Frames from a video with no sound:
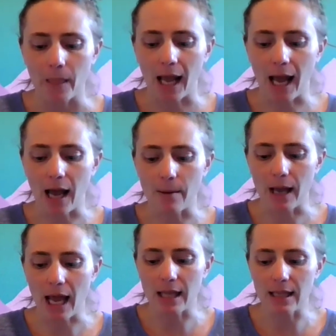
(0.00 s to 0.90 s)

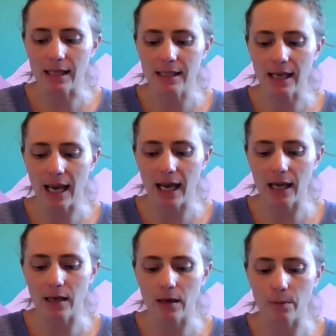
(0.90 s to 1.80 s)
And this
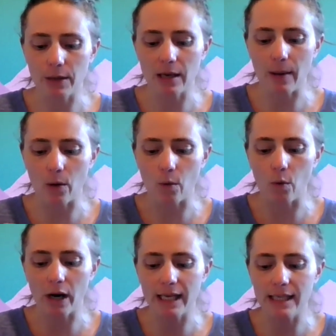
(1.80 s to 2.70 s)
can be about
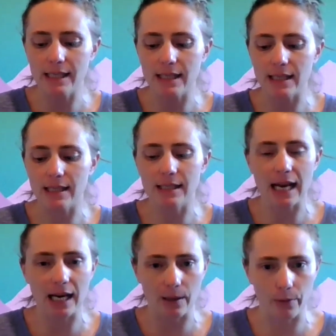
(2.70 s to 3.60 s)
what is
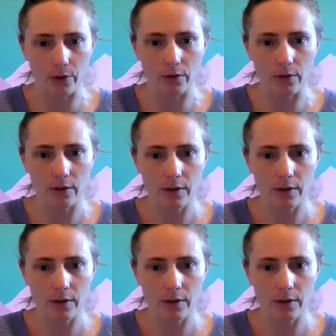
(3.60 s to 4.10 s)
sustainable